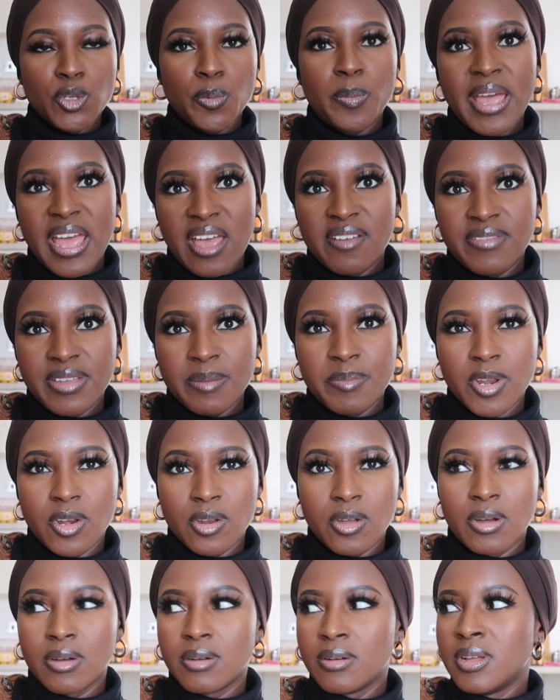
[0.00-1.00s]
super heavy, but
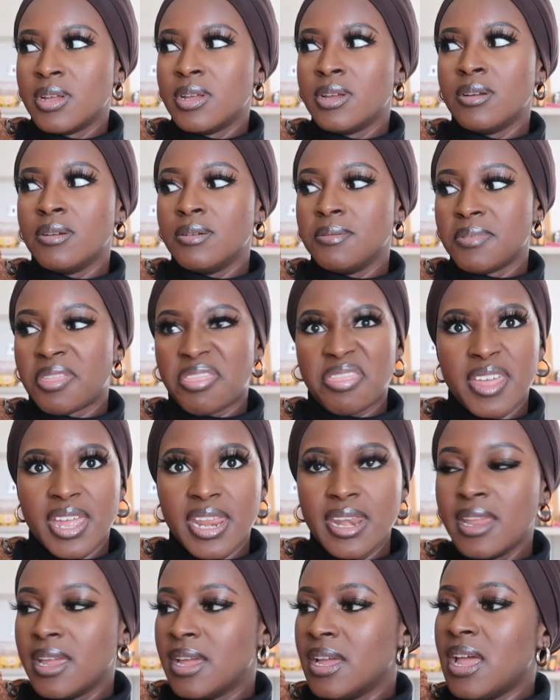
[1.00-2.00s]
not
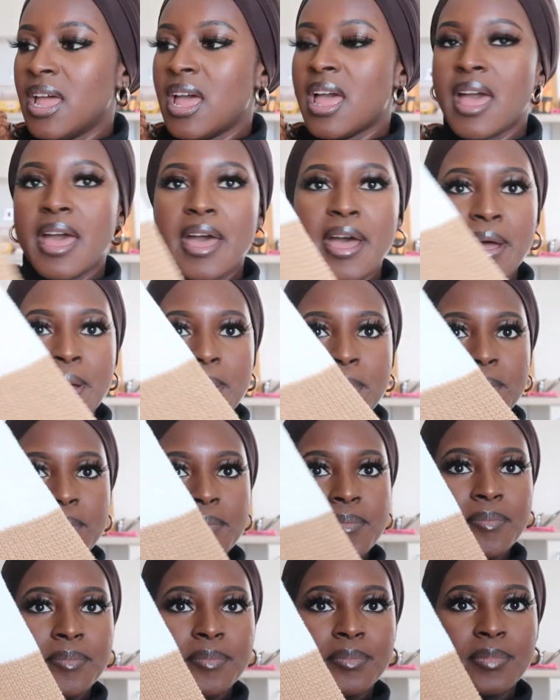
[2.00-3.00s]
thin.
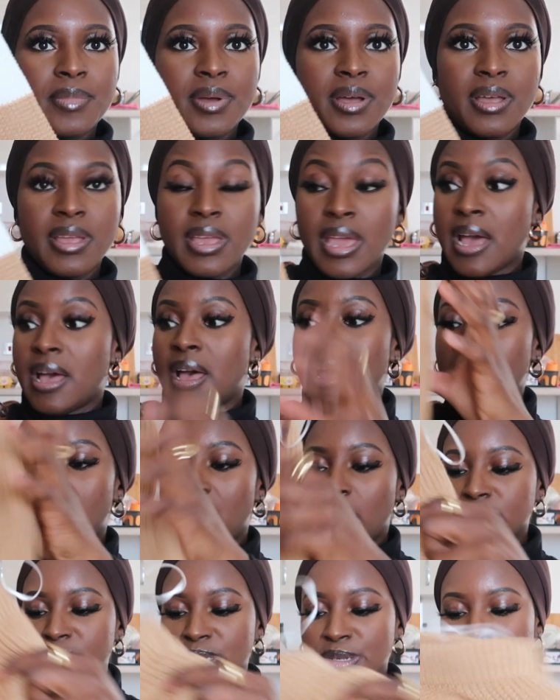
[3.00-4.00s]
Yeah, and
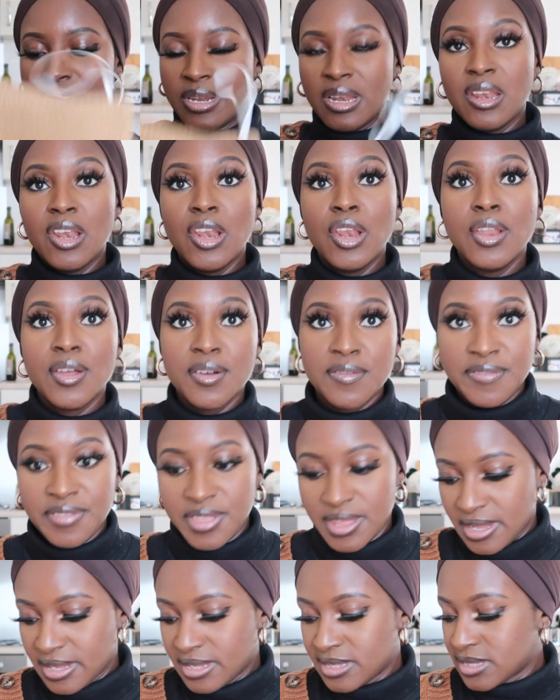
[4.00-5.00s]
I absolutely love
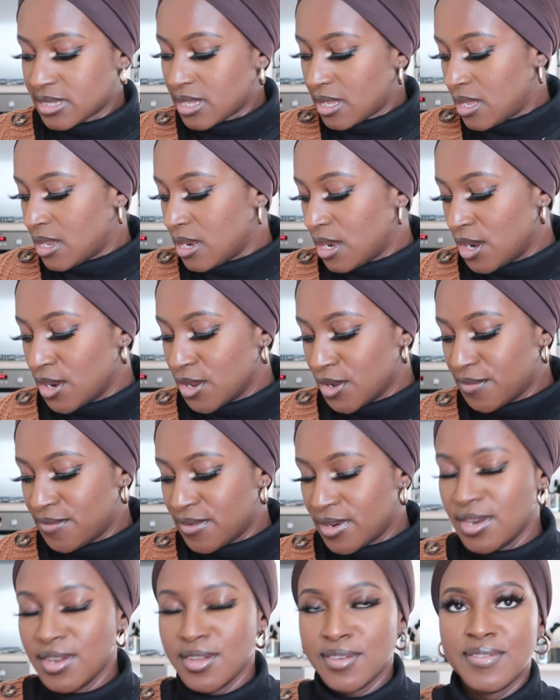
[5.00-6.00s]
this,
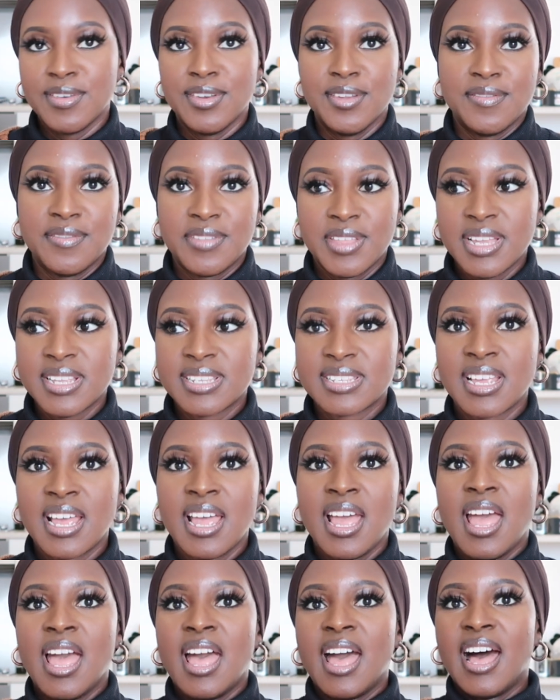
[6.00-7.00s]
love this.
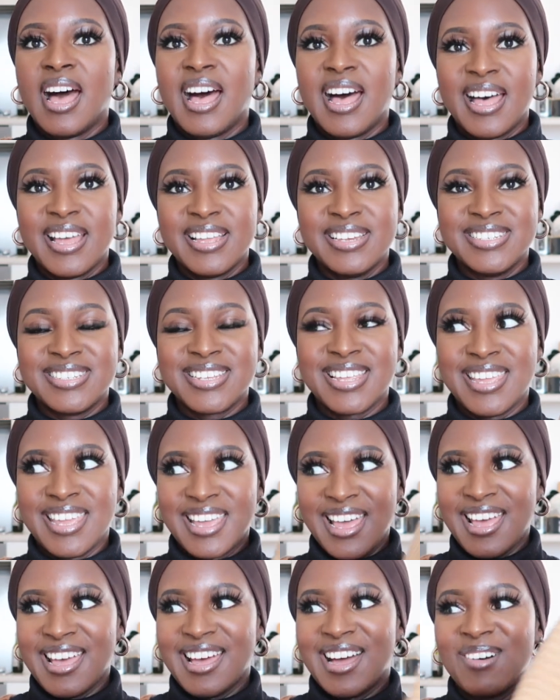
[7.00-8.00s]
And
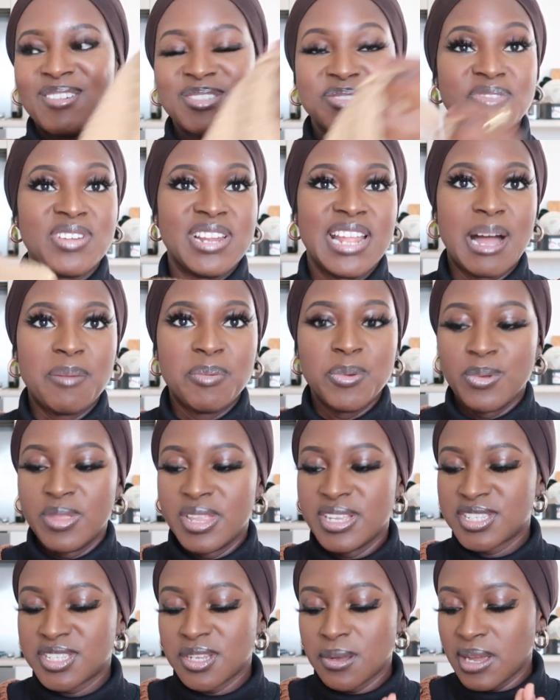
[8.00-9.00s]
yeah, I was really happy with
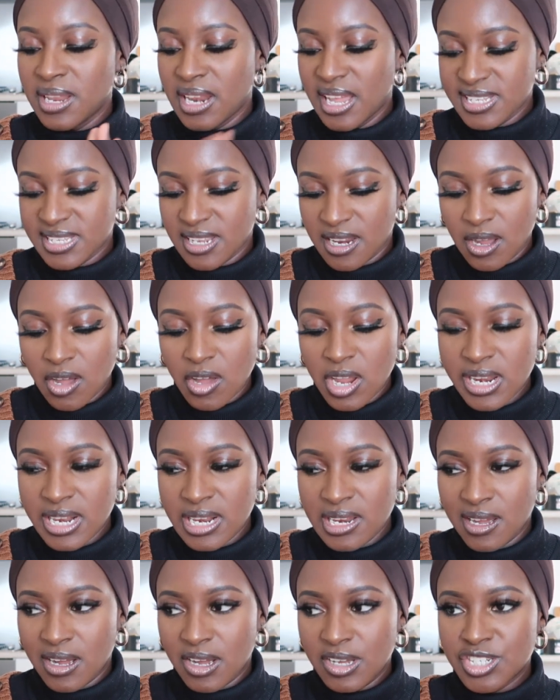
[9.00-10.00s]
it. So like I said, I got in a
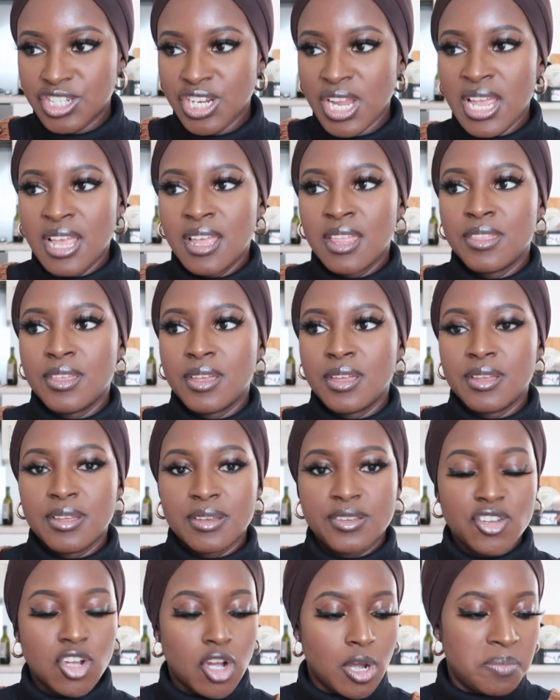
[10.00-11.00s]
large.
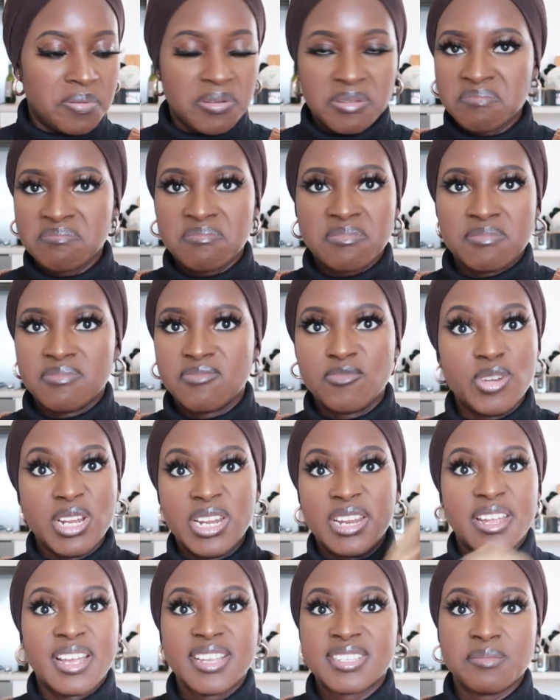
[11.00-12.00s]
The top,
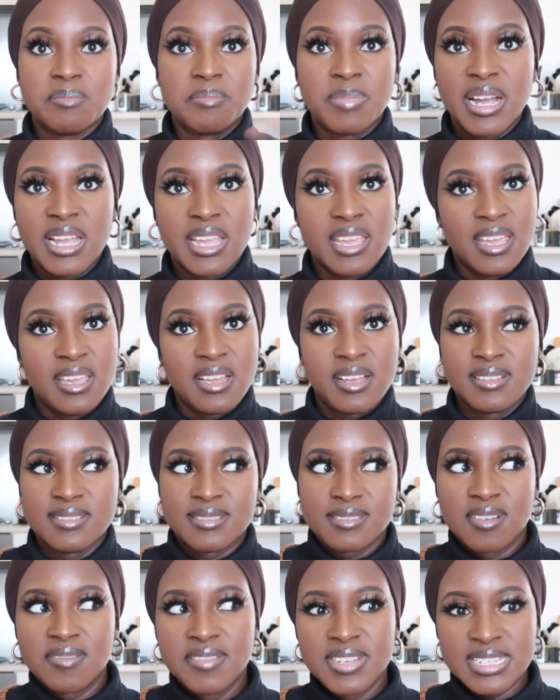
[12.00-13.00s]
really nice and baggy,
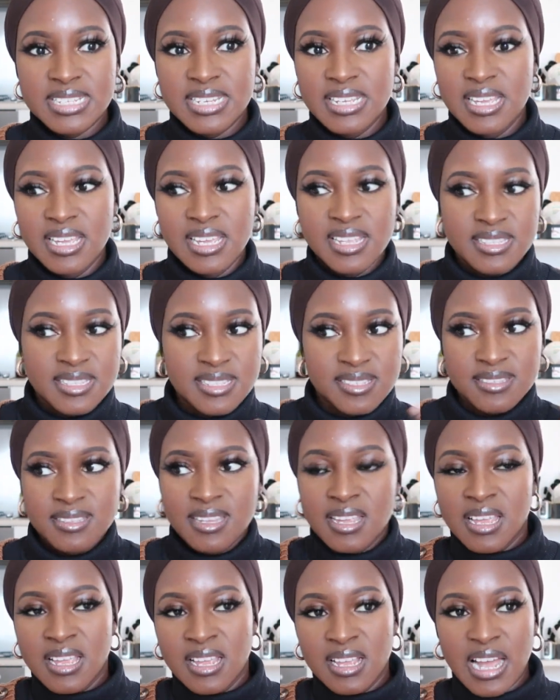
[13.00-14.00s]
because obviously it's
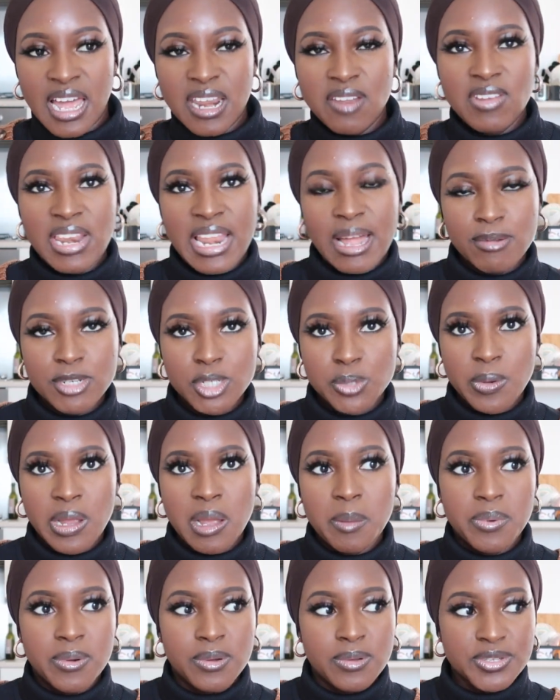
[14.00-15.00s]
kind of
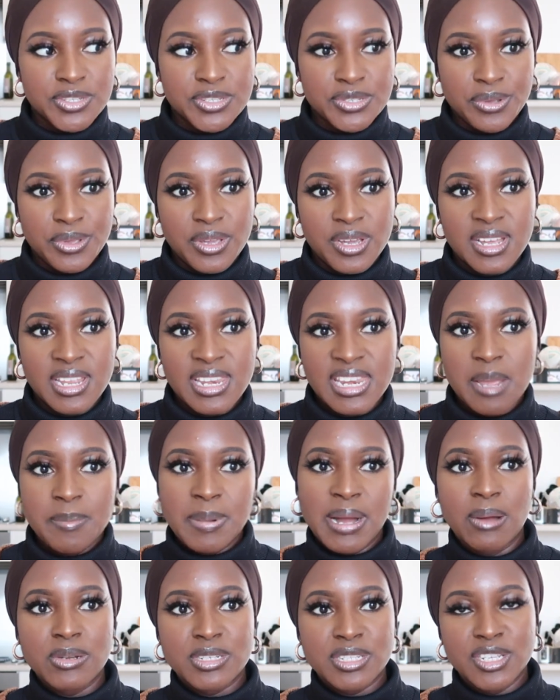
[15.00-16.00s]
loungewear, but also you can
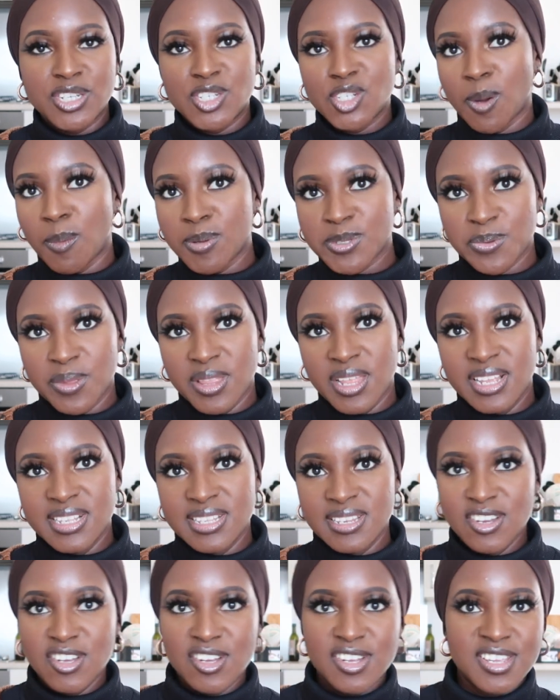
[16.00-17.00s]
nip out to the shops with it
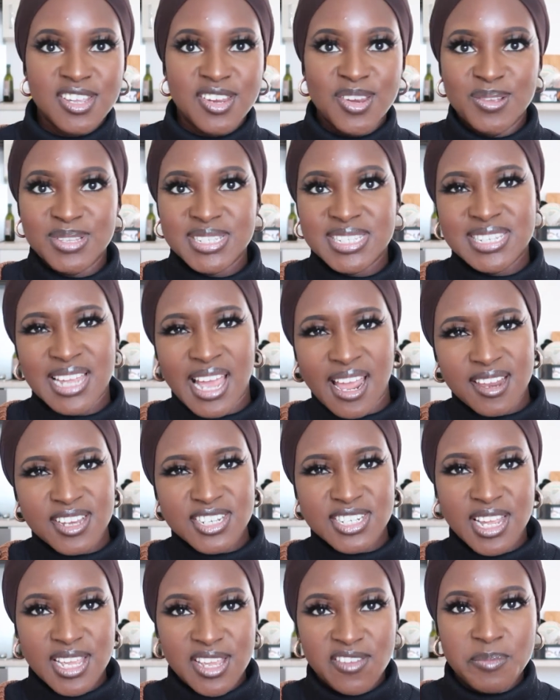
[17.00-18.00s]
and look, you know,
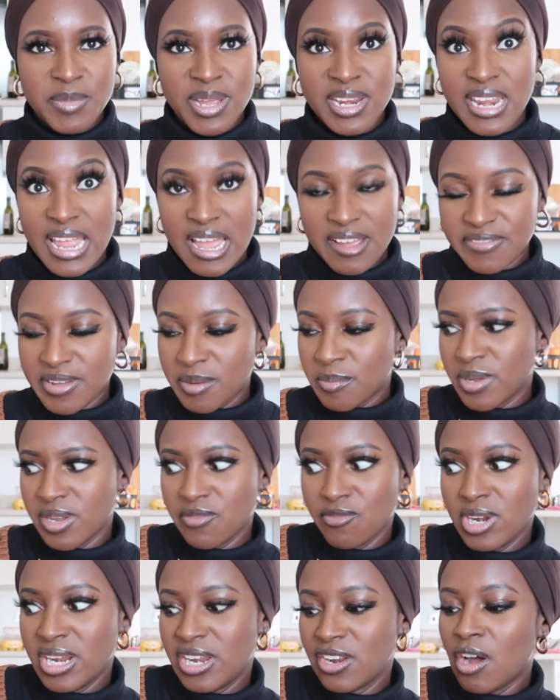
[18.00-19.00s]
stylish, like you've made an effort, but
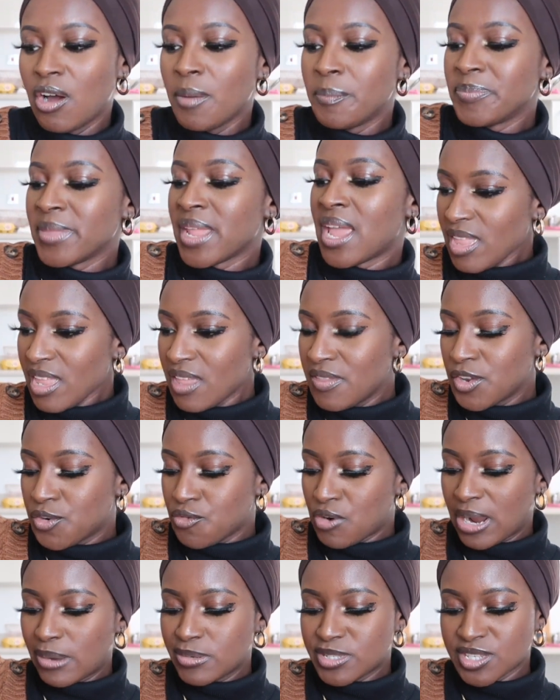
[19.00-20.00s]
you're really not. The
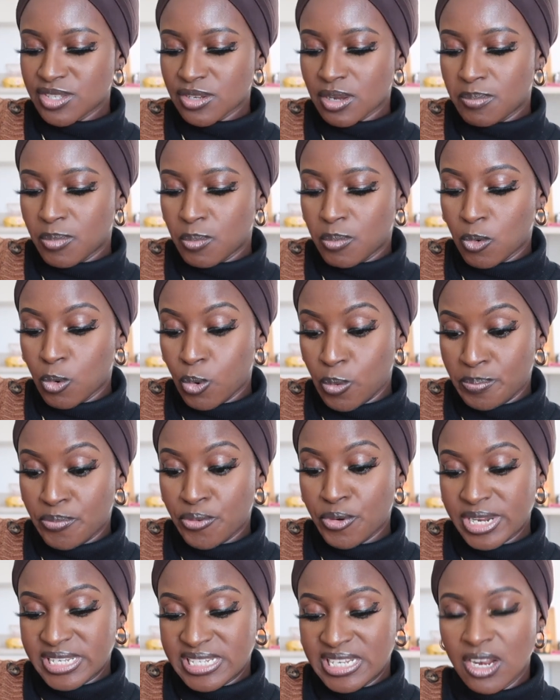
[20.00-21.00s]
trousers are
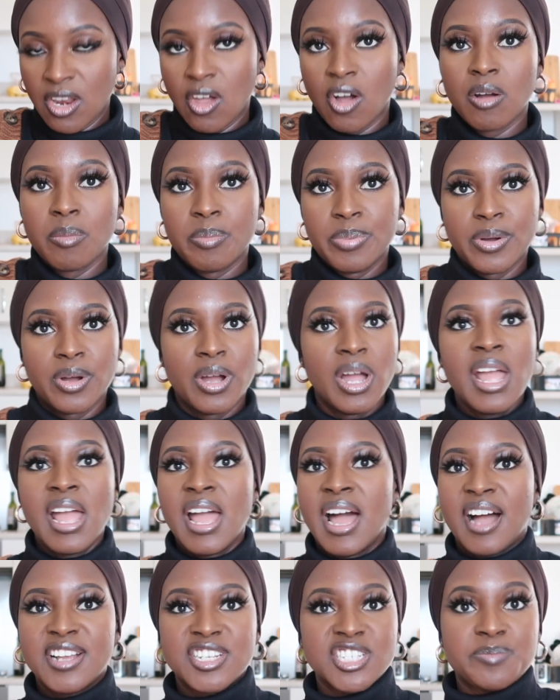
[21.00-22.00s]
pretty long, but
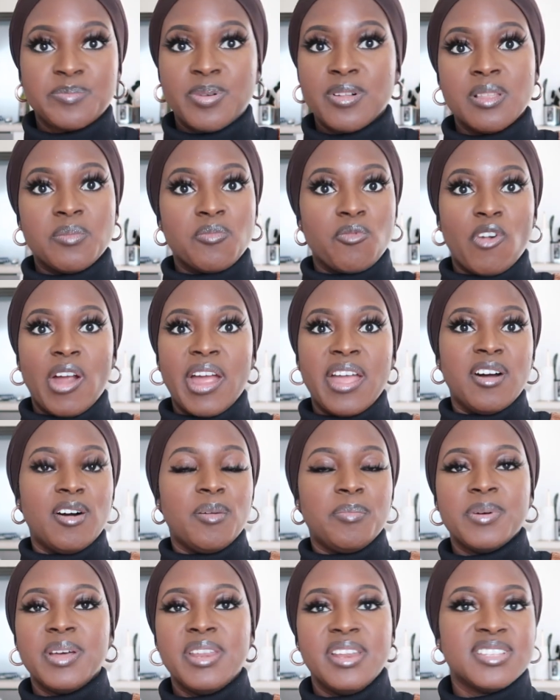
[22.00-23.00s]
I just pull them right
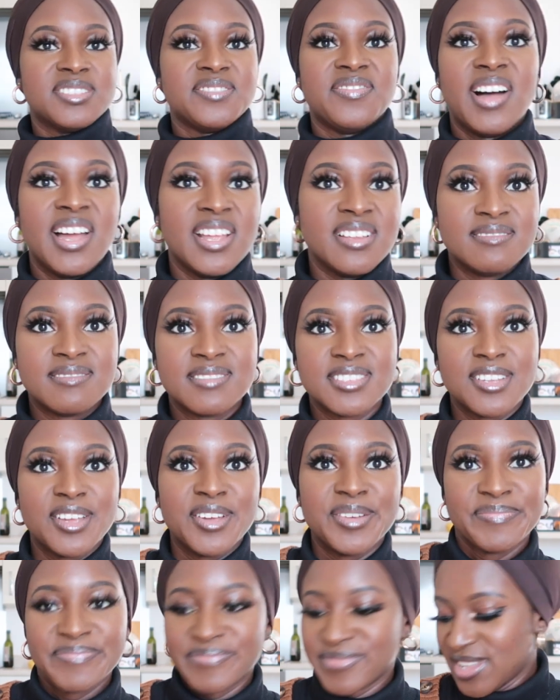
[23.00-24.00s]
up and it's fine.
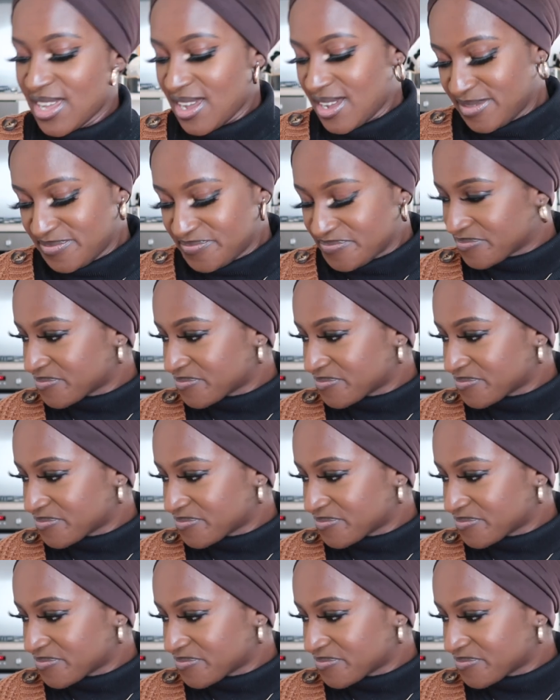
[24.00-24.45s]
So yeah,